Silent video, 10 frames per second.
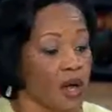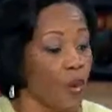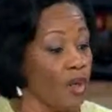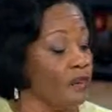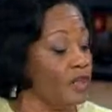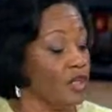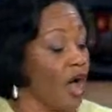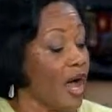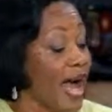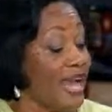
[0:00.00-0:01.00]
Well, you
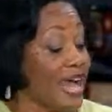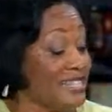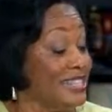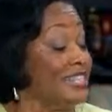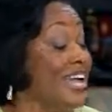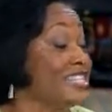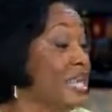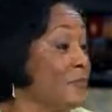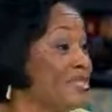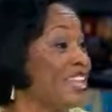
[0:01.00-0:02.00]
know, I see the next
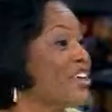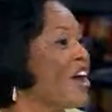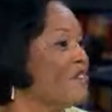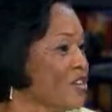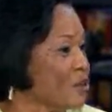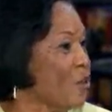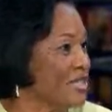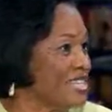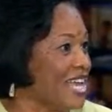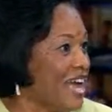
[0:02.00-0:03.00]
step is that the governor is
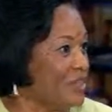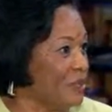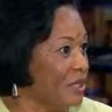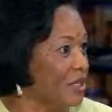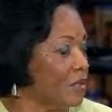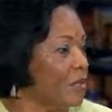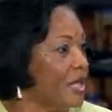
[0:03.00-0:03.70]
going to sign the bill.